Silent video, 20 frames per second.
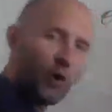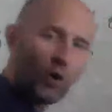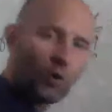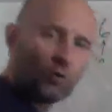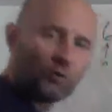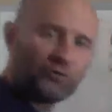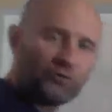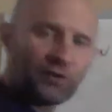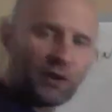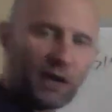
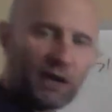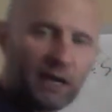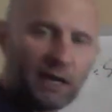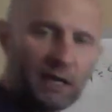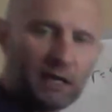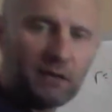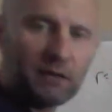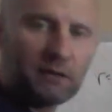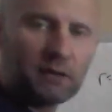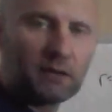
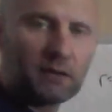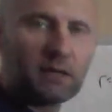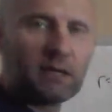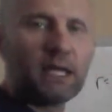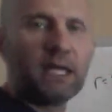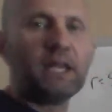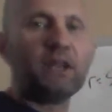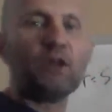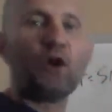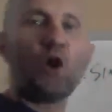cosine,
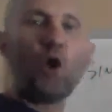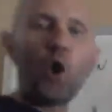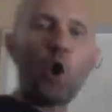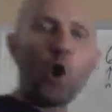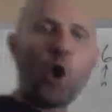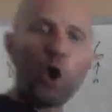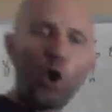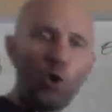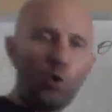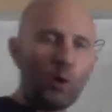it
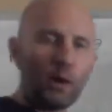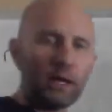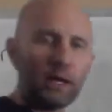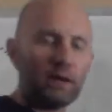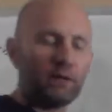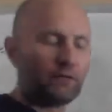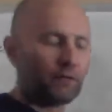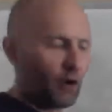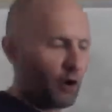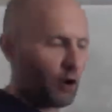
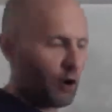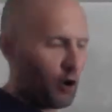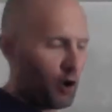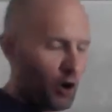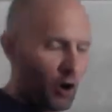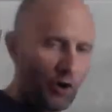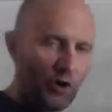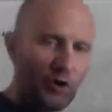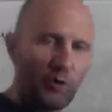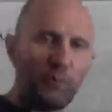always
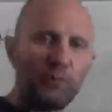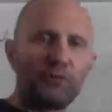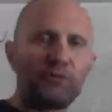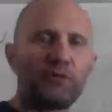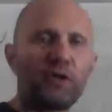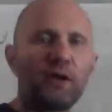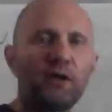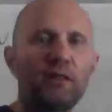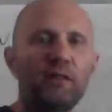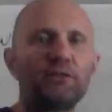
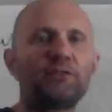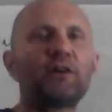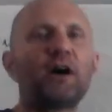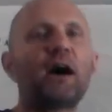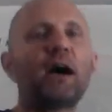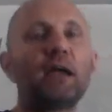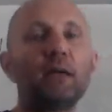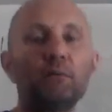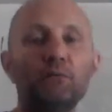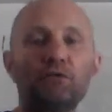100% of the
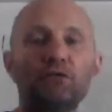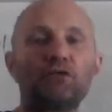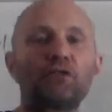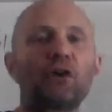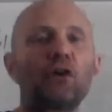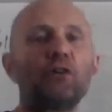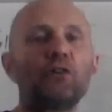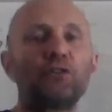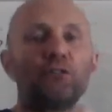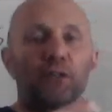time
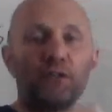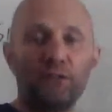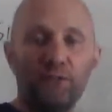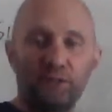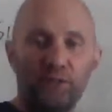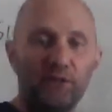starts at